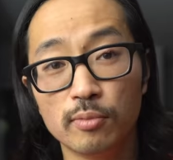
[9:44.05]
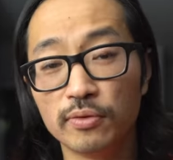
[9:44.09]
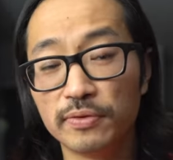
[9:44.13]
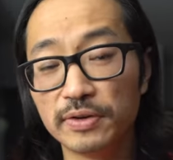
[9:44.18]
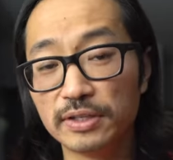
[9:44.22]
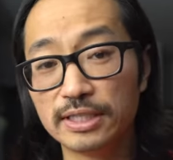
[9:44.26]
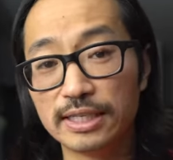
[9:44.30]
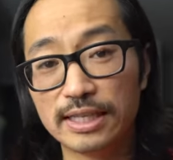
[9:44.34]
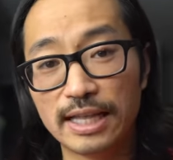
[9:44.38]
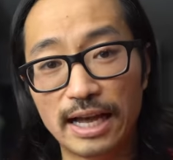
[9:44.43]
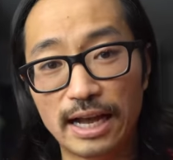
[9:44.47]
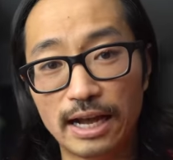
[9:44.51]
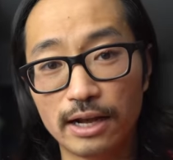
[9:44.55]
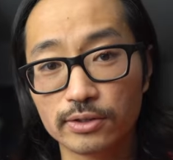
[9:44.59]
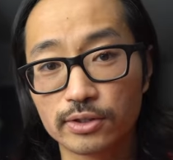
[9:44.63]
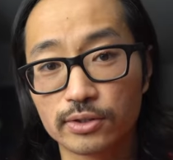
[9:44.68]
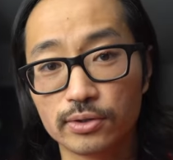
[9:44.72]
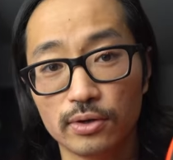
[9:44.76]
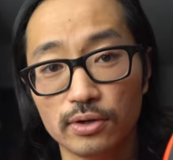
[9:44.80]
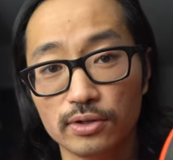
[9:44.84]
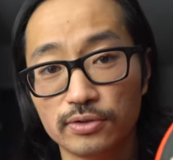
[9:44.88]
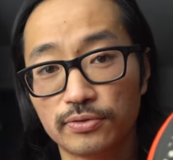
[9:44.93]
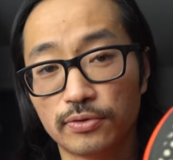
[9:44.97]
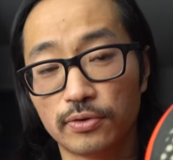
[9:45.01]
Moving to the
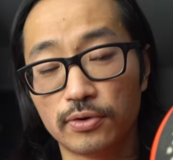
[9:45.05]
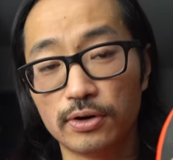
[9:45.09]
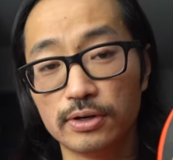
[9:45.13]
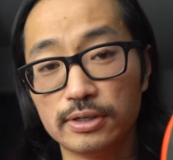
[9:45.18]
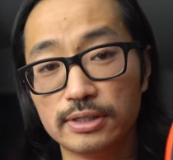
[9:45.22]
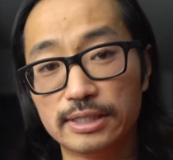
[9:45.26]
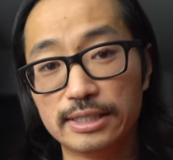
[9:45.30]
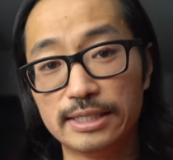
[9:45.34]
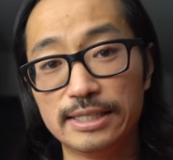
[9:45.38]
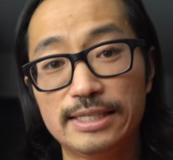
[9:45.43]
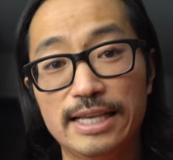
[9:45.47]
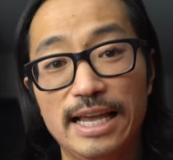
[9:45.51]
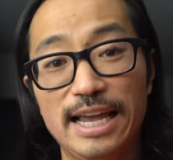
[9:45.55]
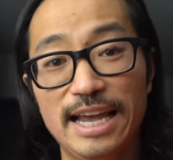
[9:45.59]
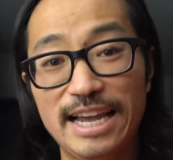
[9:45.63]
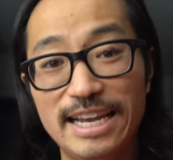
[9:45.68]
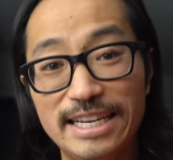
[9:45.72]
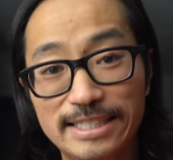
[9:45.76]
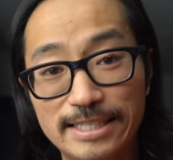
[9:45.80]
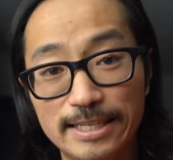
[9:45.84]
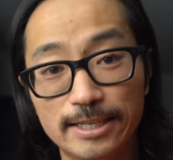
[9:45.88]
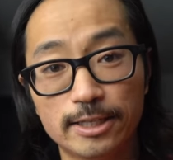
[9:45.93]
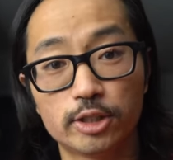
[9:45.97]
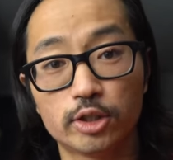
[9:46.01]
outsole, as far as this
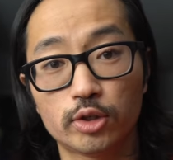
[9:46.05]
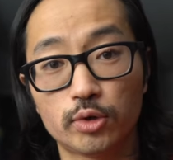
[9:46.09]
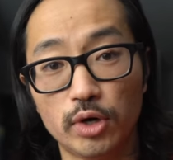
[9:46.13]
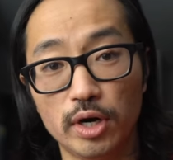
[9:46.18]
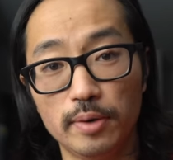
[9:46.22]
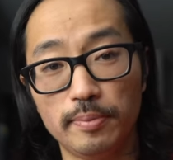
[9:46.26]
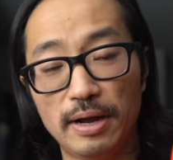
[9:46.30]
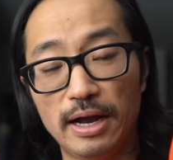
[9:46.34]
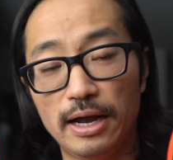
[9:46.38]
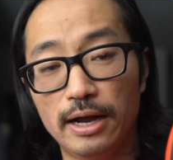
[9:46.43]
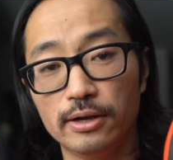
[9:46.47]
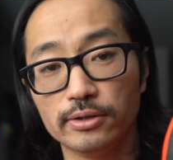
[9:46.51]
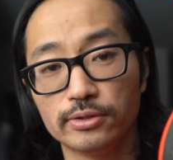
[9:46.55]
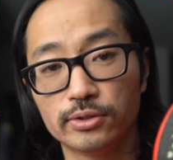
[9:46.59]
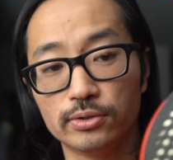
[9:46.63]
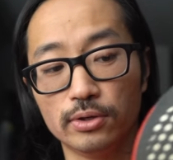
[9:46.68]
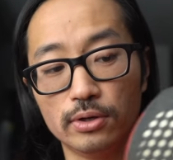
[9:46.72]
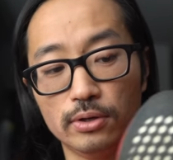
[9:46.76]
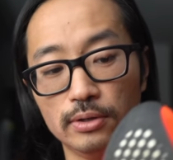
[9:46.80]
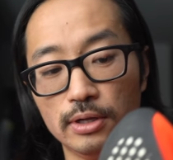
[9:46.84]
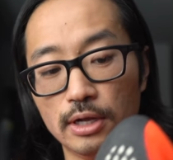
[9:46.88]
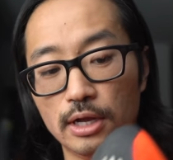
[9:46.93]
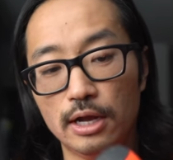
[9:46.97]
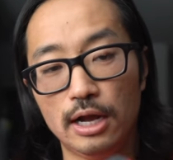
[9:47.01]
Asics Grip
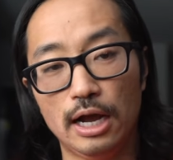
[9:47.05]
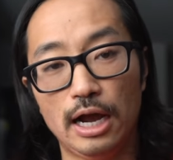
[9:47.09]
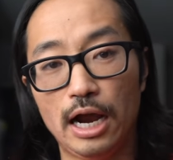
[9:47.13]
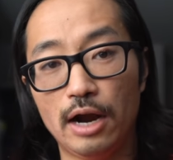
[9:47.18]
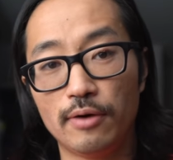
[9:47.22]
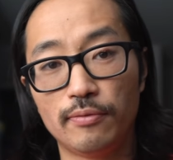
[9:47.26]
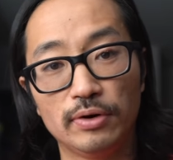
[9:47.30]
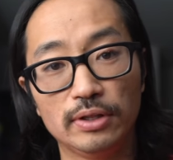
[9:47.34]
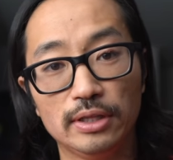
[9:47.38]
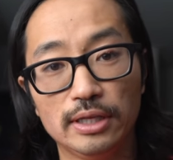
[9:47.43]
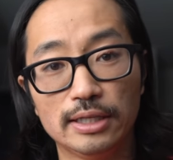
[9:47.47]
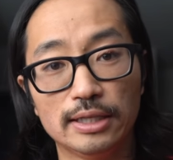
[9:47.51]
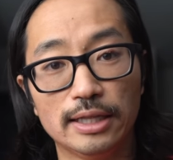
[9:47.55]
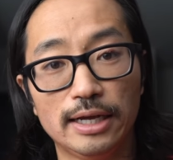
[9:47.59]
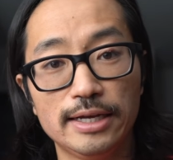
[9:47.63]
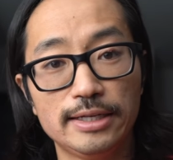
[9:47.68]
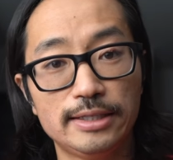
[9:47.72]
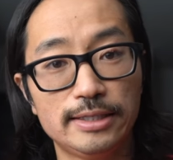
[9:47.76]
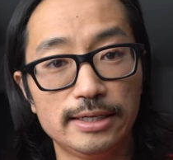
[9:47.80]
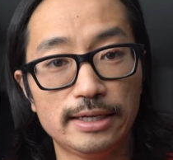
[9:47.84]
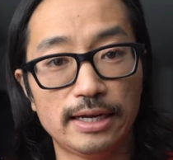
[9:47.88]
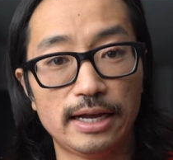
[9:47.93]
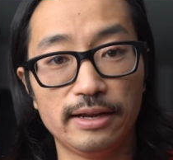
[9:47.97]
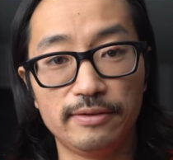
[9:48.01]
outsole, I really
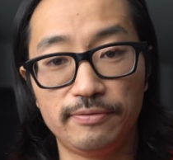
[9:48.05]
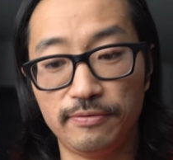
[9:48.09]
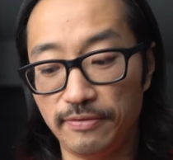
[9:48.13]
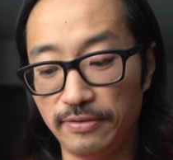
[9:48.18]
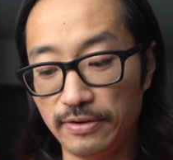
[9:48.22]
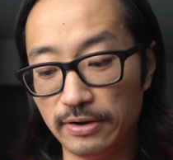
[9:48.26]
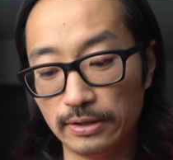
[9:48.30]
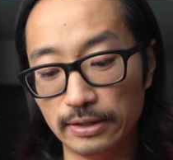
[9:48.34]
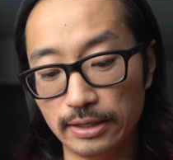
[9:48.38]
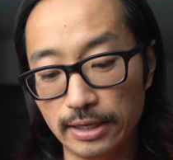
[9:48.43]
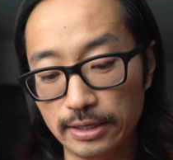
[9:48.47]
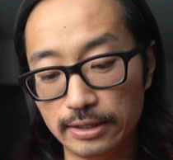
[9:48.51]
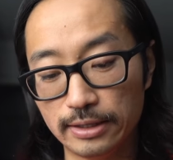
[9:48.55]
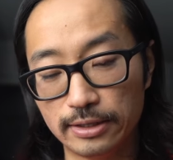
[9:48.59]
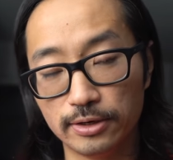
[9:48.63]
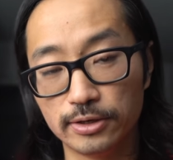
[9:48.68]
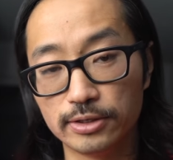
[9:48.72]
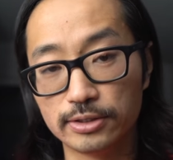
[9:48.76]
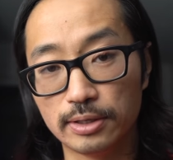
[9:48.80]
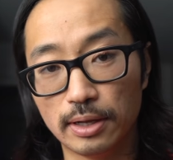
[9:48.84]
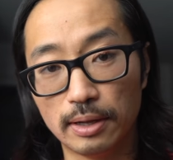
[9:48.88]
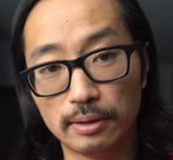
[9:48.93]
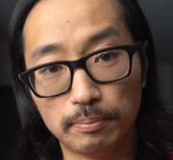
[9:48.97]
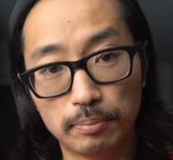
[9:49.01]
liked it. I feel like
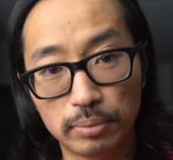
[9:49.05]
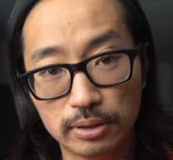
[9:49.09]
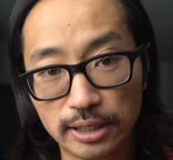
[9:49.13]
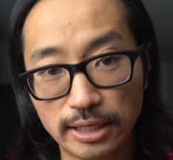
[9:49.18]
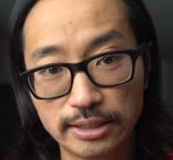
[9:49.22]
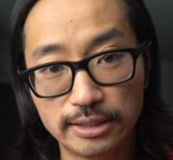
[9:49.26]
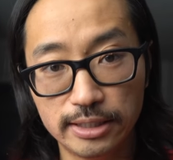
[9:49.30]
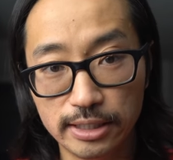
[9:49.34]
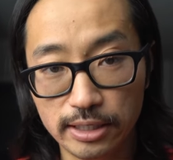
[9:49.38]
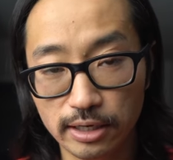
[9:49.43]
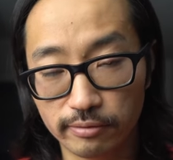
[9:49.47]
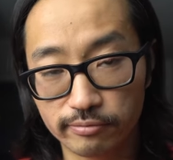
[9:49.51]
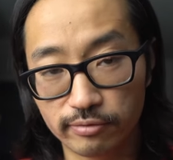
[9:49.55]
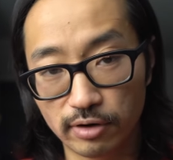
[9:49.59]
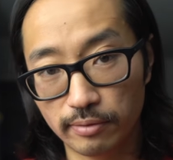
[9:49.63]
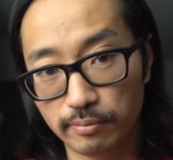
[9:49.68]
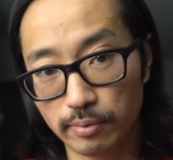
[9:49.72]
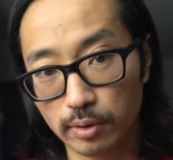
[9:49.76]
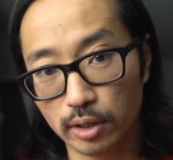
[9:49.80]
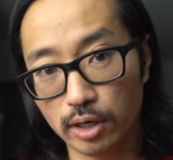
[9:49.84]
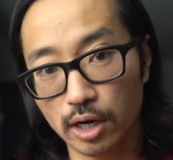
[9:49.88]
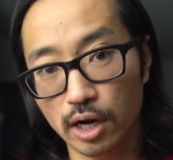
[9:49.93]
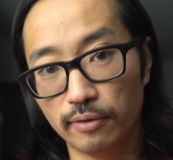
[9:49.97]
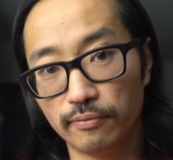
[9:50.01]
there's plenty of
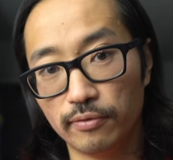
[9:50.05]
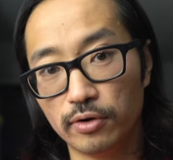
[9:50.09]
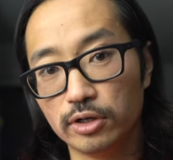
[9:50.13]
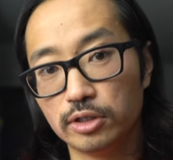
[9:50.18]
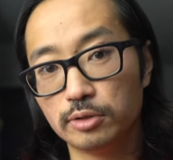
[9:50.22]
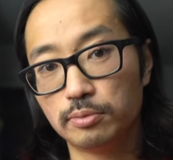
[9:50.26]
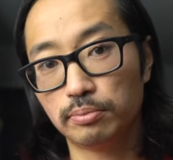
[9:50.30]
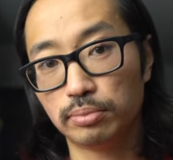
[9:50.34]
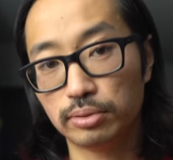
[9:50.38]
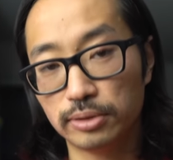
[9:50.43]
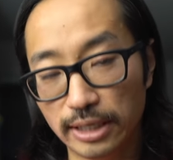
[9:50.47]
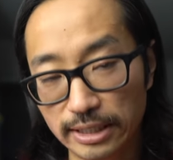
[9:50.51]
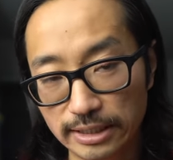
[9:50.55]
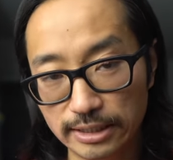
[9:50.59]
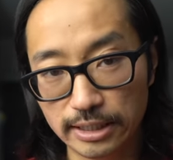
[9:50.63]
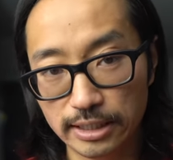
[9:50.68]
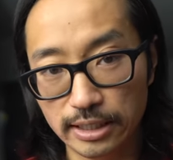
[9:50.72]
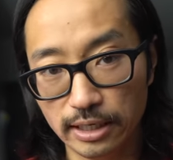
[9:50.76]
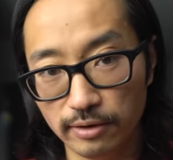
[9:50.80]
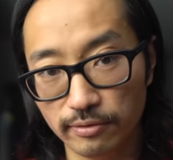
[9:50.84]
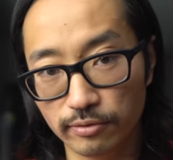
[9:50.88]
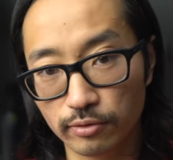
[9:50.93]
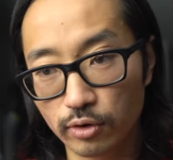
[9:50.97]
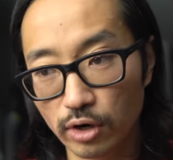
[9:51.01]
rubber coverage,
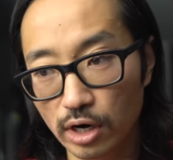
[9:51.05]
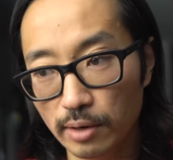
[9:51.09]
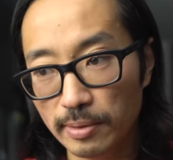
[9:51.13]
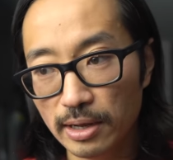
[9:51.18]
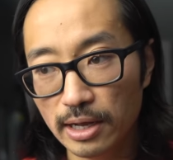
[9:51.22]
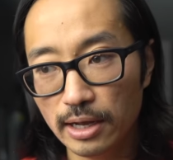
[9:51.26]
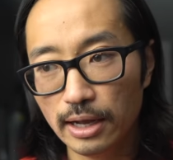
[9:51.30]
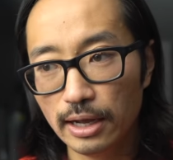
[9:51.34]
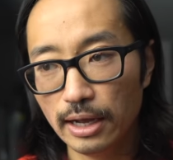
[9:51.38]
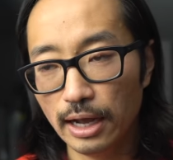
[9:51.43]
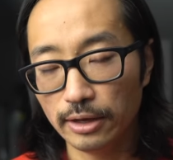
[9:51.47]
plenty of grip.